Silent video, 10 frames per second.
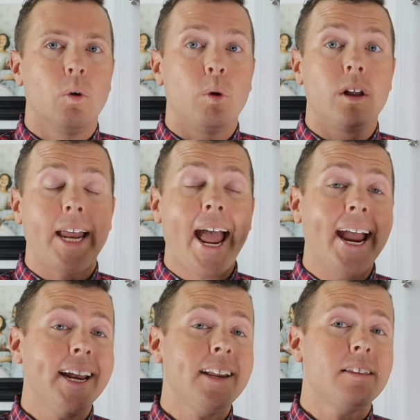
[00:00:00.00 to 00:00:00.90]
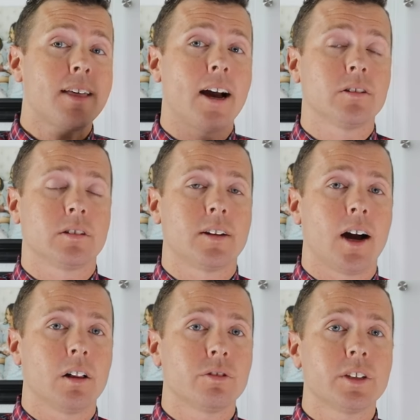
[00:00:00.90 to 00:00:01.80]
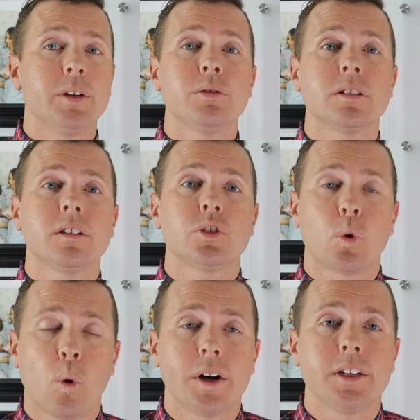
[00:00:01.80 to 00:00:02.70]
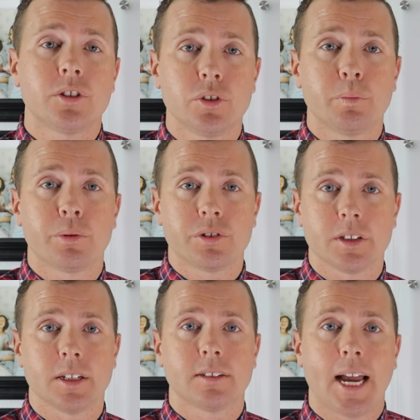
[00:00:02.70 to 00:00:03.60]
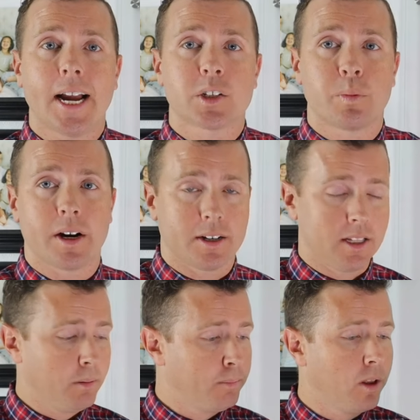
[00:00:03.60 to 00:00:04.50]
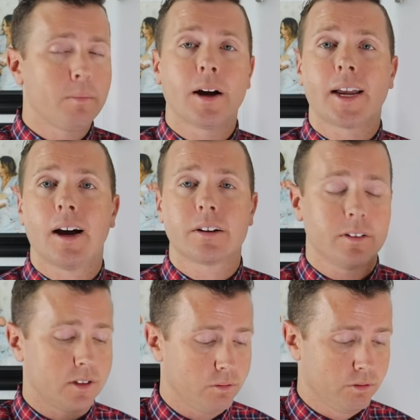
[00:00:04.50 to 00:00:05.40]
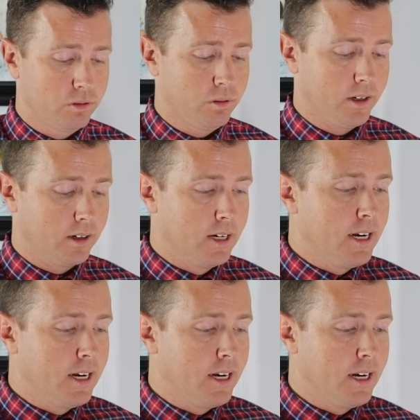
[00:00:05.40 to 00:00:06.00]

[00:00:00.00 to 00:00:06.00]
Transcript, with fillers: Well, at $80,000, he was in the 22% tax bracket. Now, let me pull out my calculator real quick.